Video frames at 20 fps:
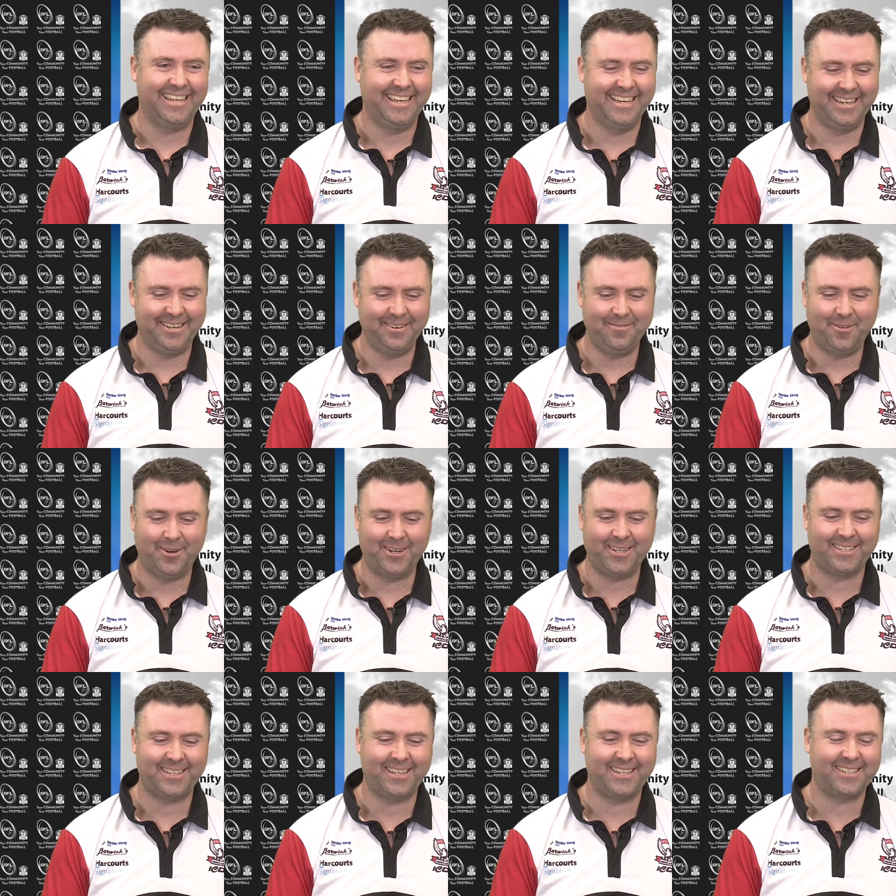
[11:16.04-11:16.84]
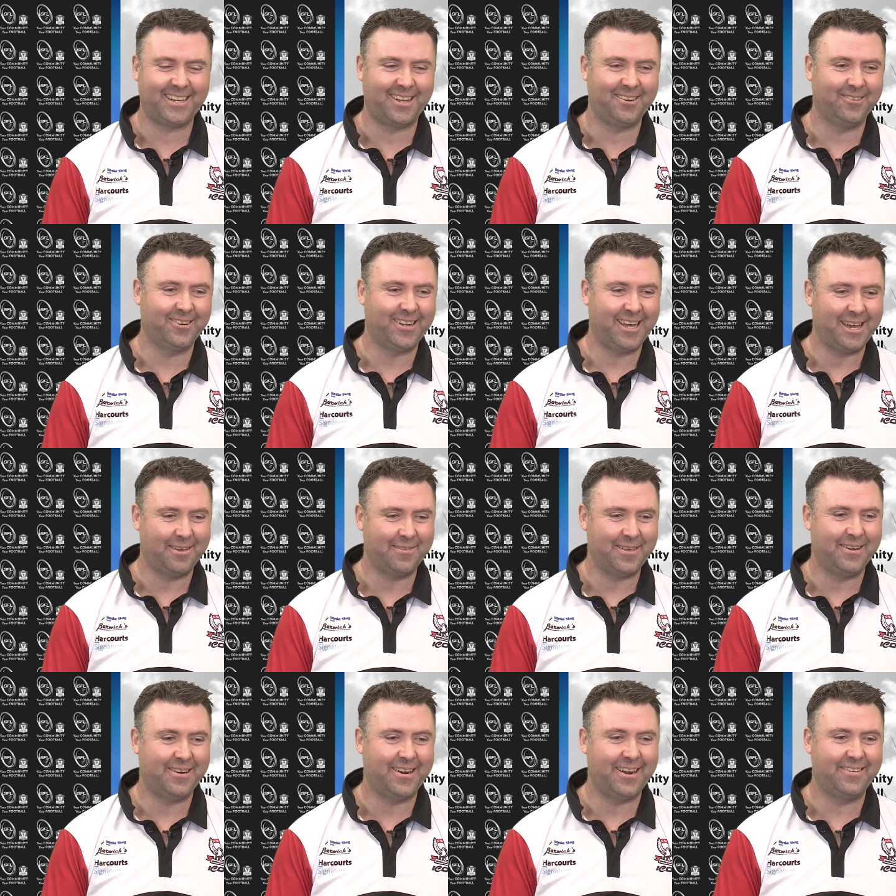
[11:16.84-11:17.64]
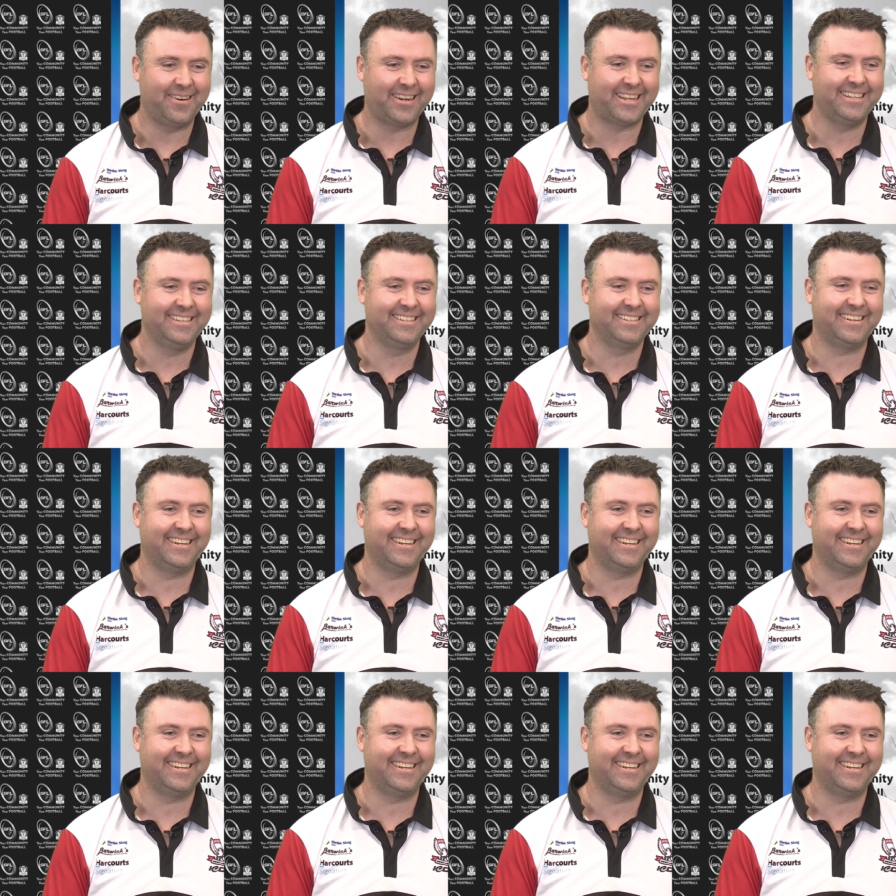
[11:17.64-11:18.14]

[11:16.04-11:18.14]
I might see some of that out there, I reckon.